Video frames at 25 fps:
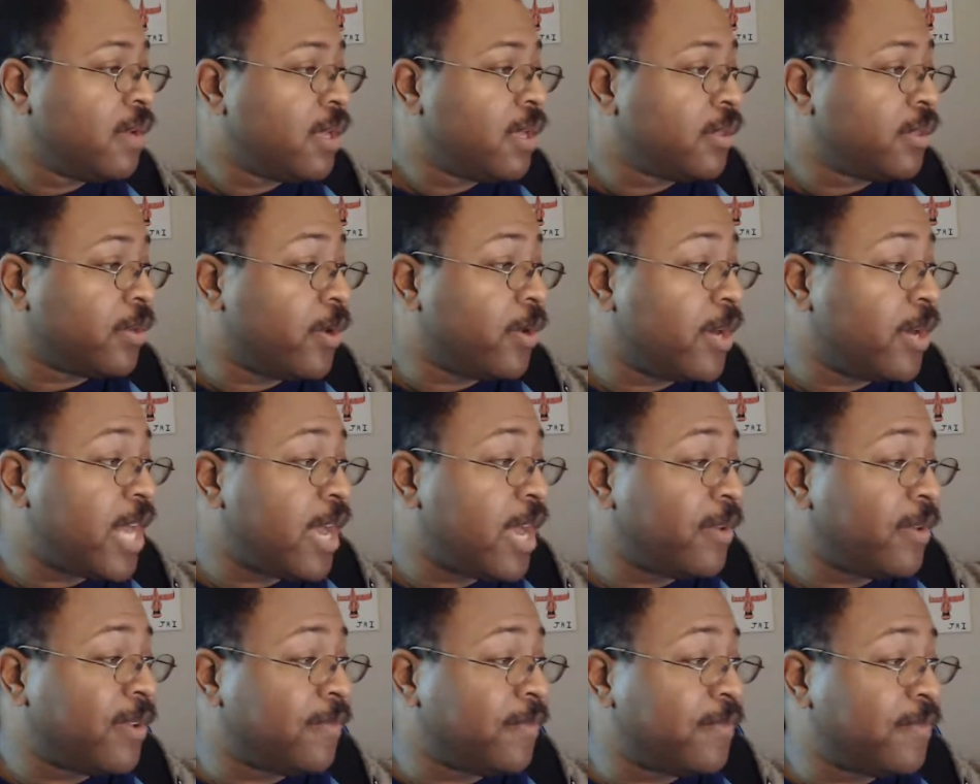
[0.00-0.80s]
Third
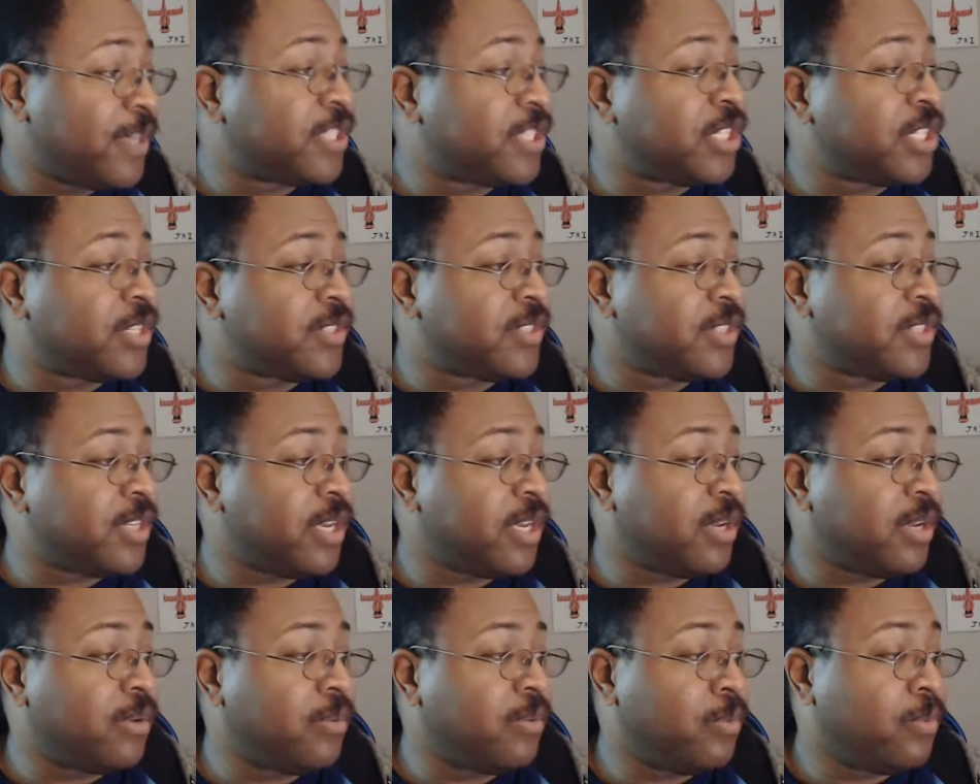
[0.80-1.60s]
down
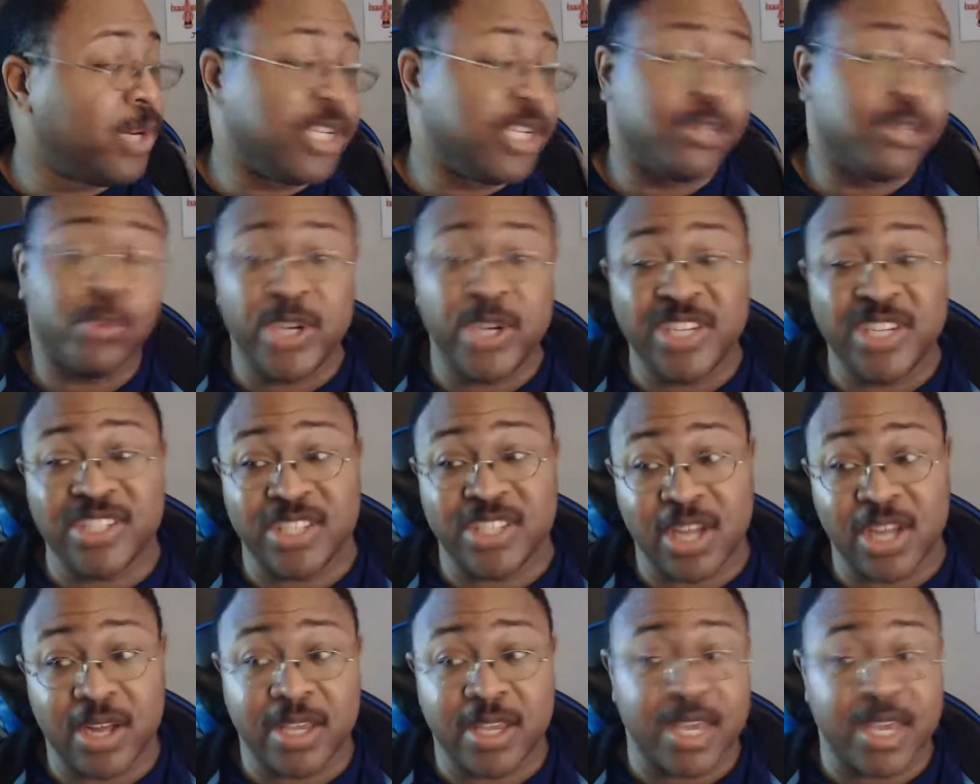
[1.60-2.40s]
efficiency, which we
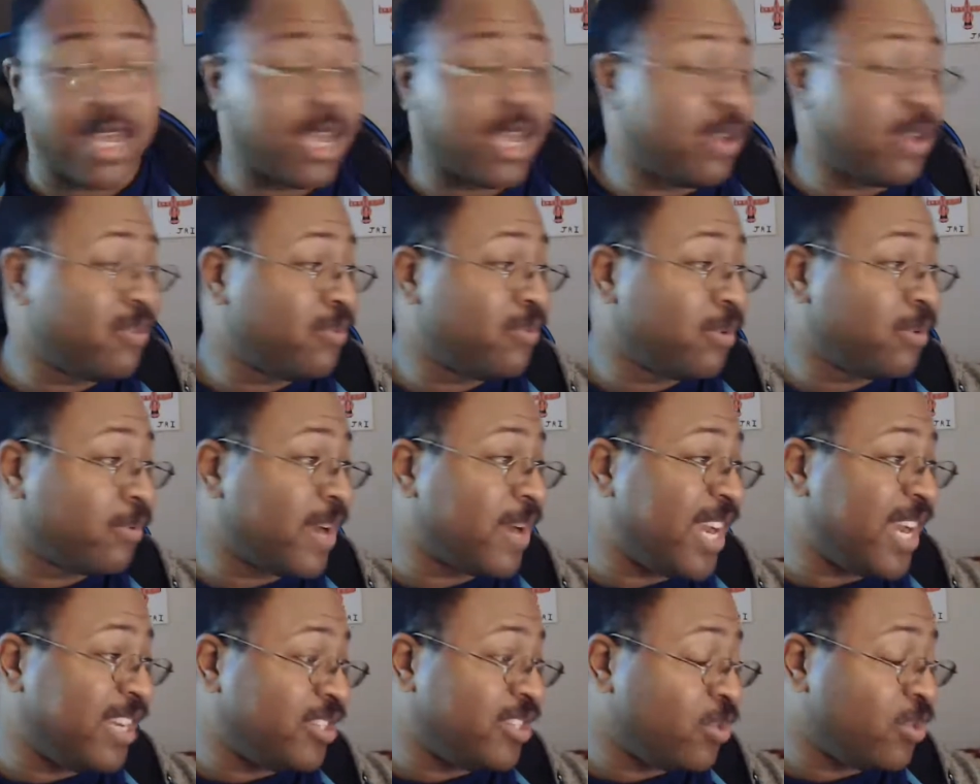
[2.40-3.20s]
suck at, we're
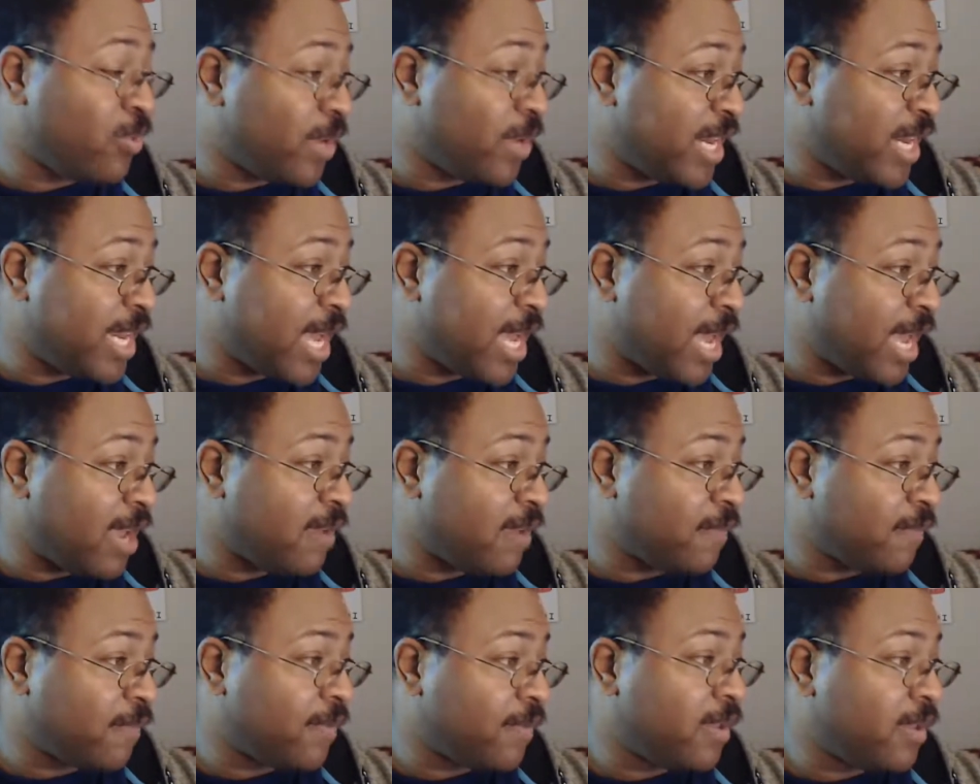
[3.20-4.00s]
ranked 28th.
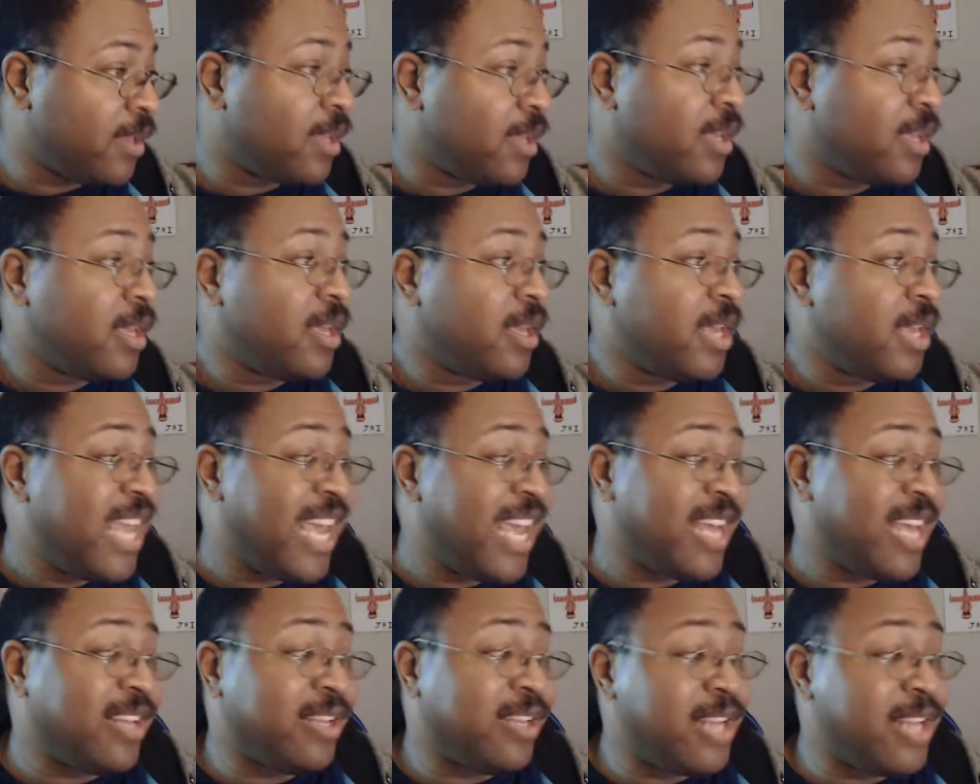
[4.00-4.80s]

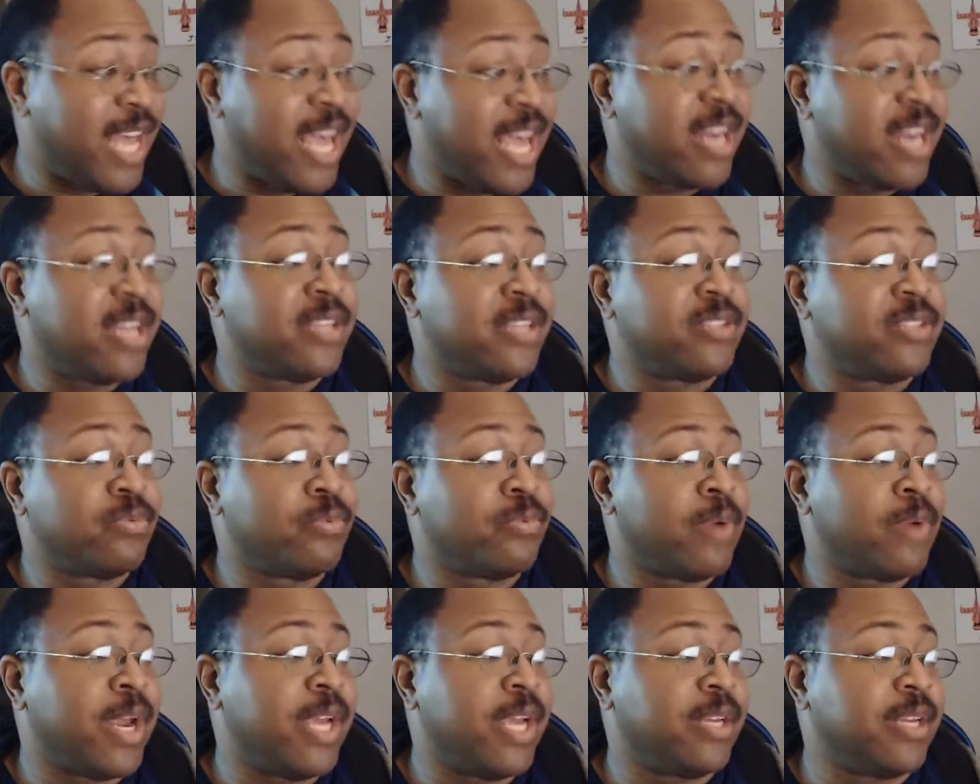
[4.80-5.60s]
Atlanta's
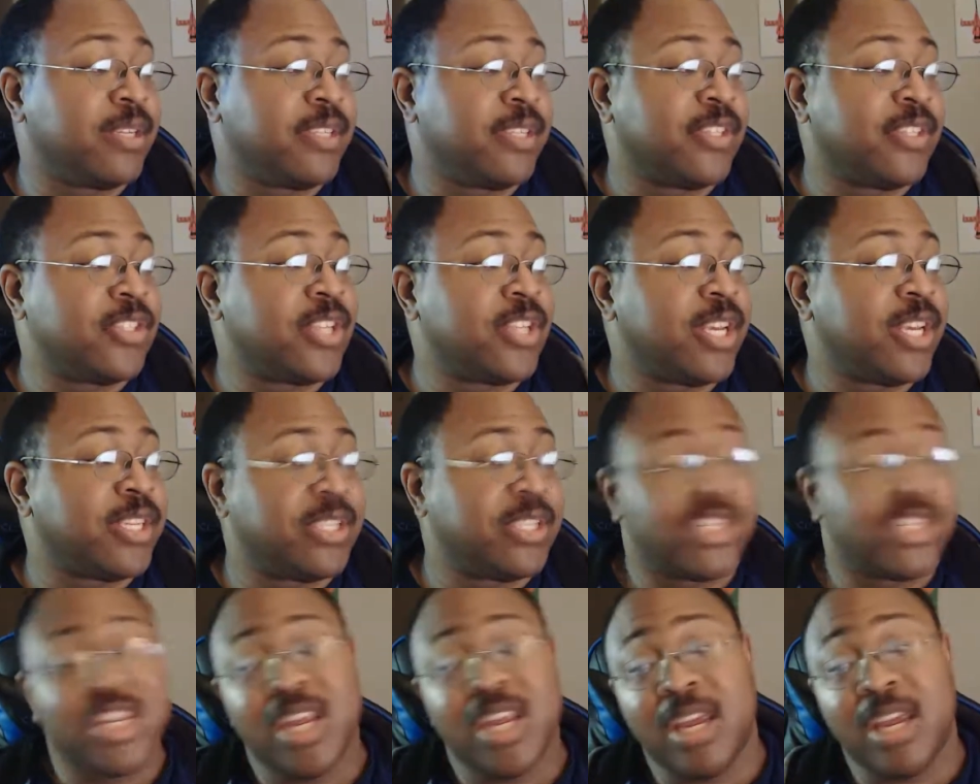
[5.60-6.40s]
ranked
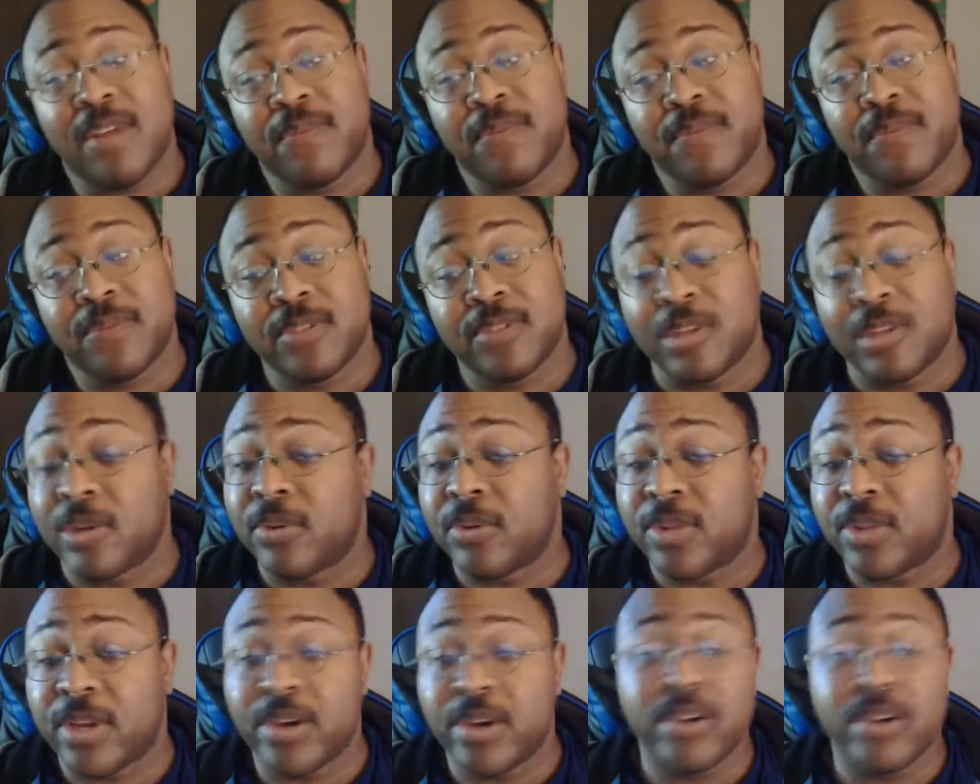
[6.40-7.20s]
16th. So
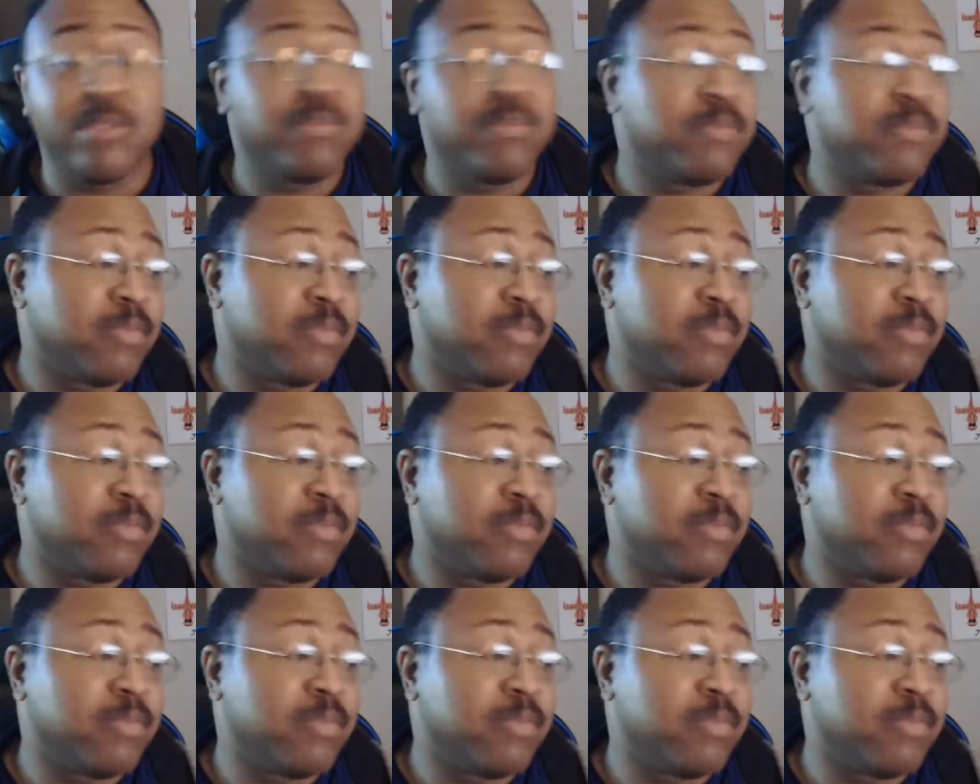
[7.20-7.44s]
they're,